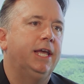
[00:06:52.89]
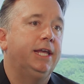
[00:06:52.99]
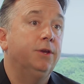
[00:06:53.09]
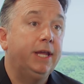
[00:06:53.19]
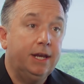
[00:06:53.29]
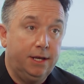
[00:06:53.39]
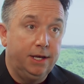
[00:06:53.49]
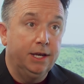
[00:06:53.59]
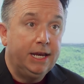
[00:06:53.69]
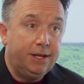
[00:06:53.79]
you need,
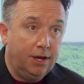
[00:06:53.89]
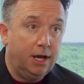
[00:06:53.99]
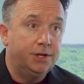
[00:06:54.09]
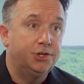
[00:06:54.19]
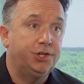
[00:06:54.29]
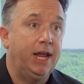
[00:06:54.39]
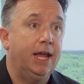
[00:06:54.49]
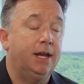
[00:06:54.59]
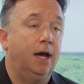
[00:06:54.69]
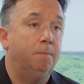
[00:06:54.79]
you need to
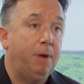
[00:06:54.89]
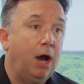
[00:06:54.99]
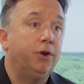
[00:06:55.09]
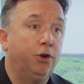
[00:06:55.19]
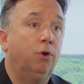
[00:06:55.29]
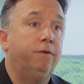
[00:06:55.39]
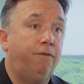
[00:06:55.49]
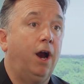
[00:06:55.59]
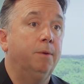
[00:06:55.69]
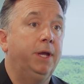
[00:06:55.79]
understand about your
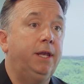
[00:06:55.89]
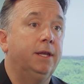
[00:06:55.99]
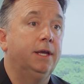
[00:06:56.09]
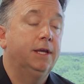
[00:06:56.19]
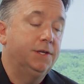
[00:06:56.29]
environment. Mm -hmm.